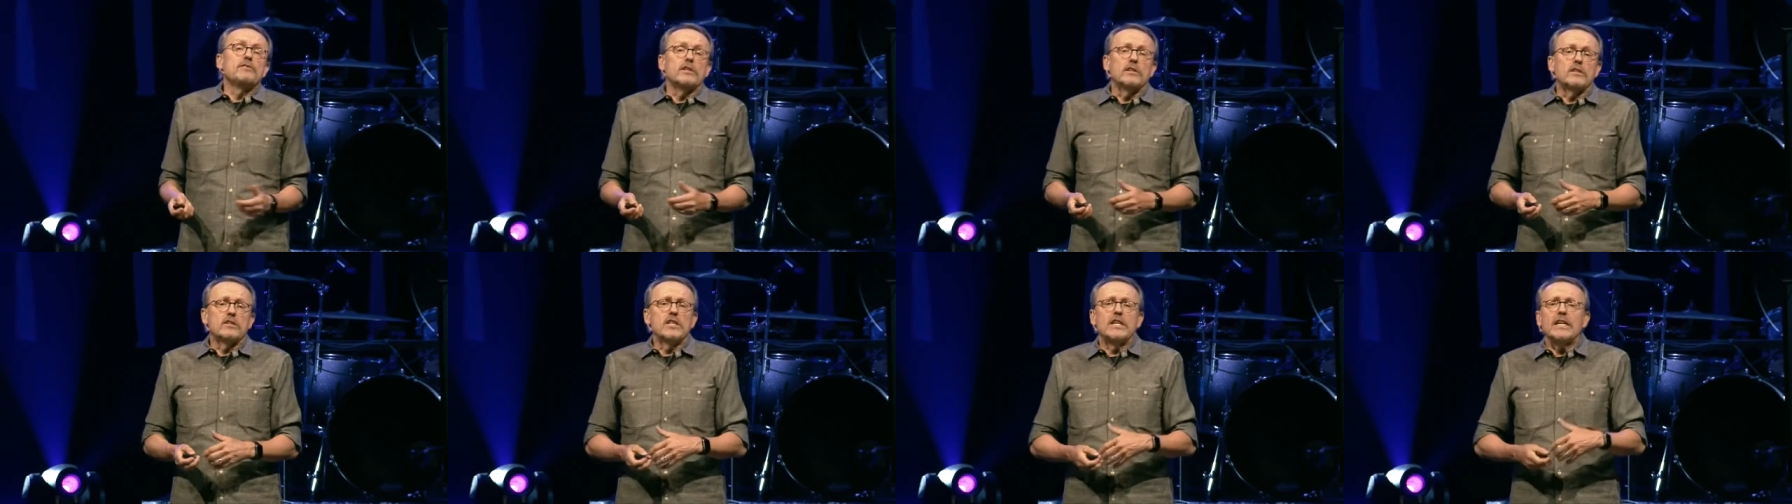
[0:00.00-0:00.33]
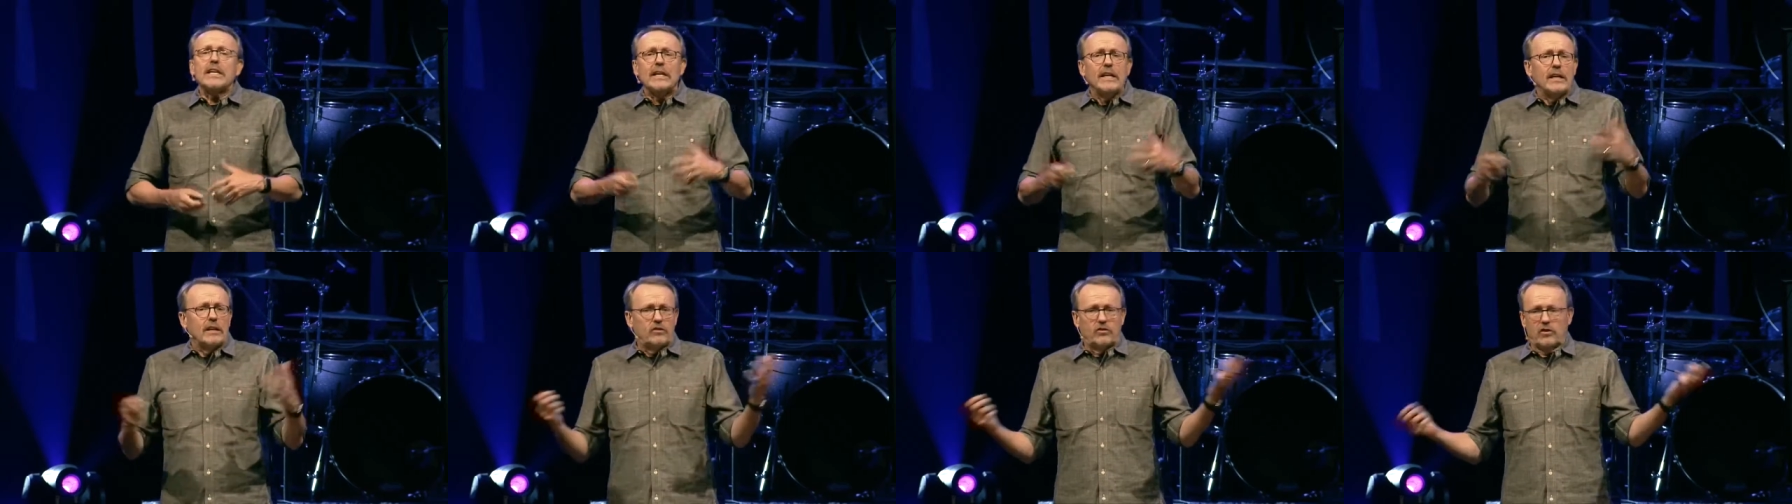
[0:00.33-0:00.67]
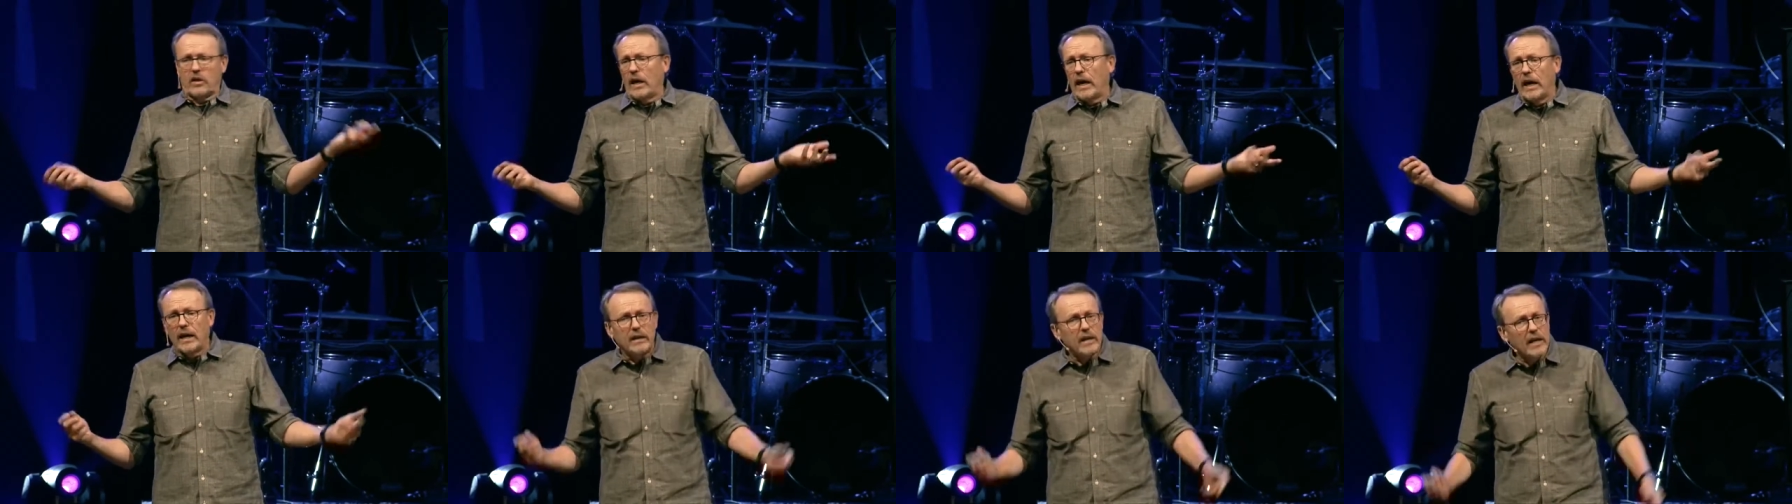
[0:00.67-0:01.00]
that teens
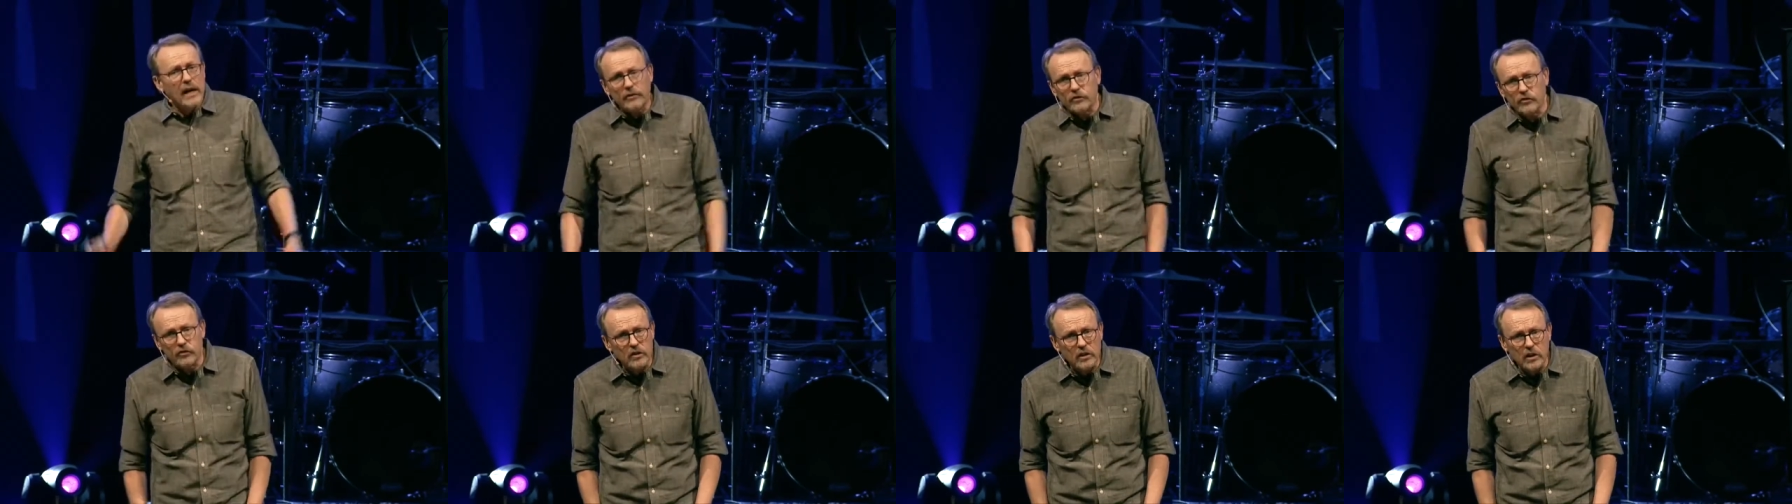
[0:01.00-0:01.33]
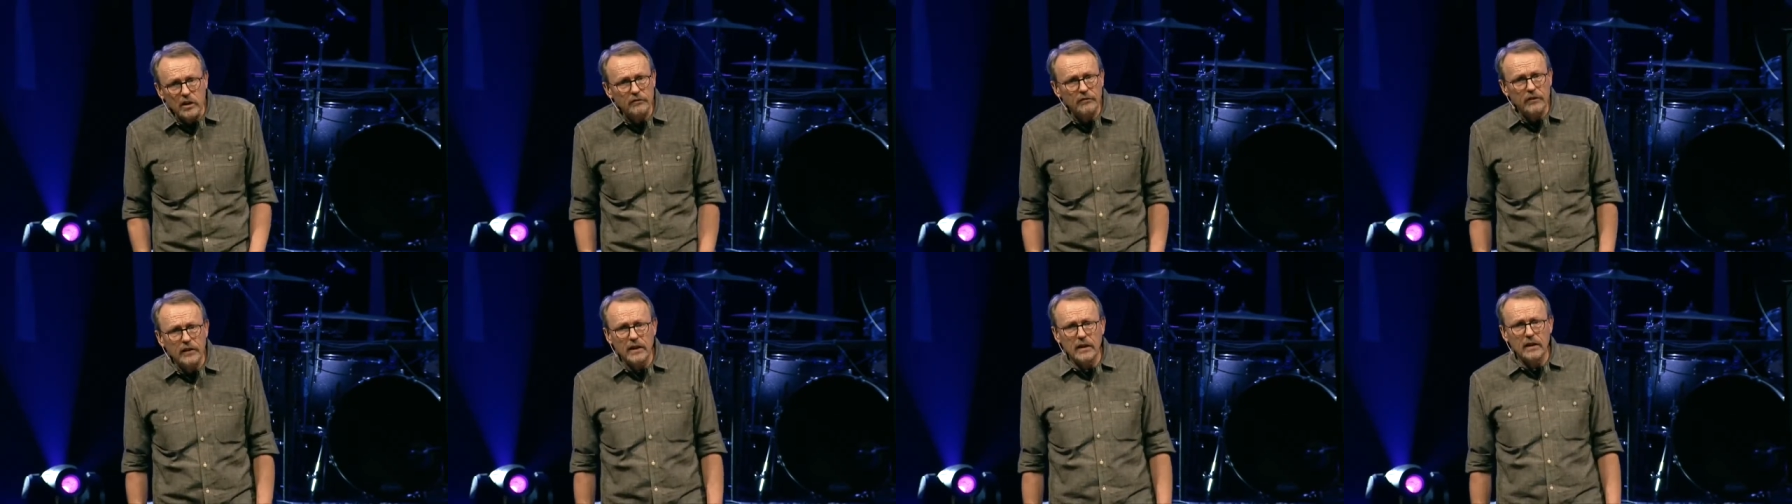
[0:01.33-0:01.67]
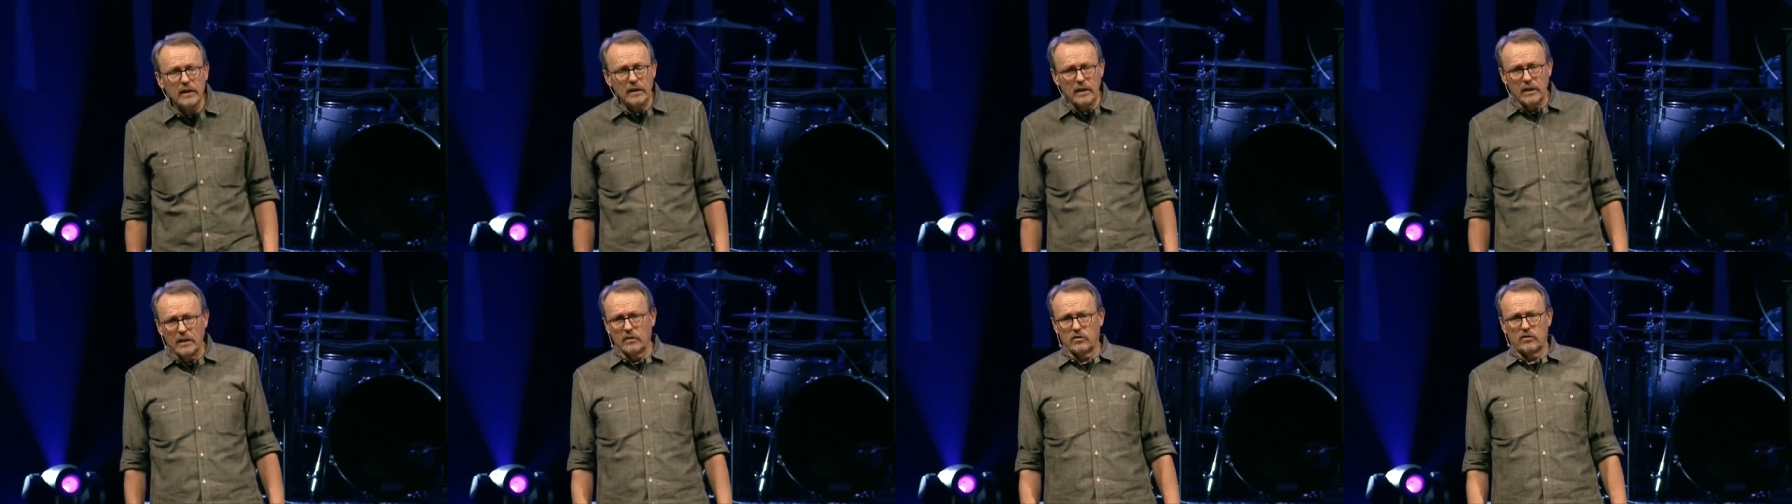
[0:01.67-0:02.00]
can't have
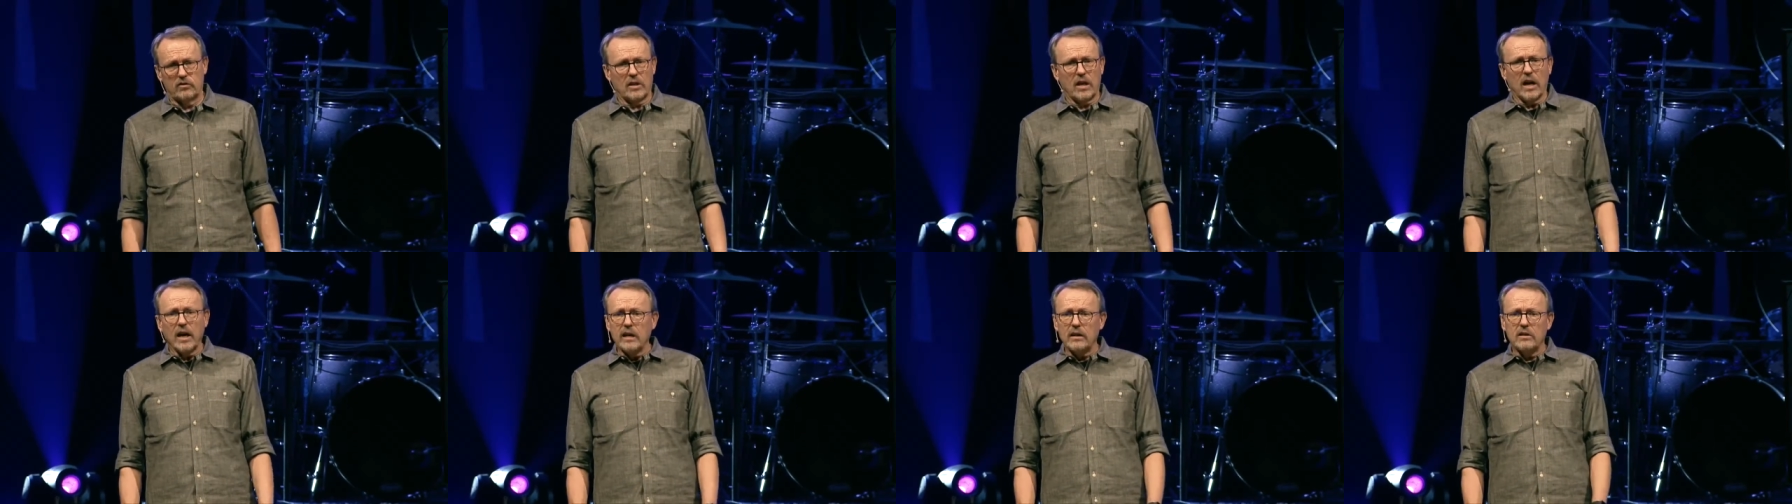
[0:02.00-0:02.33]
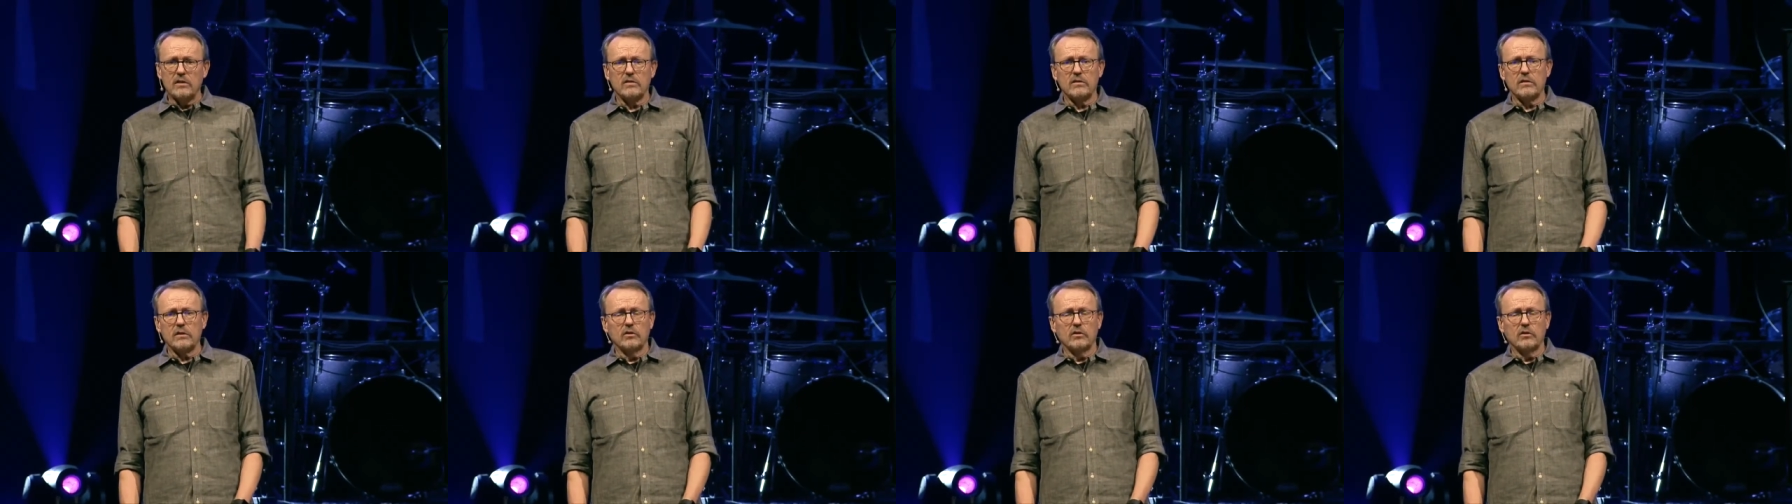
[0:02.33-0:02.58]
significant insights.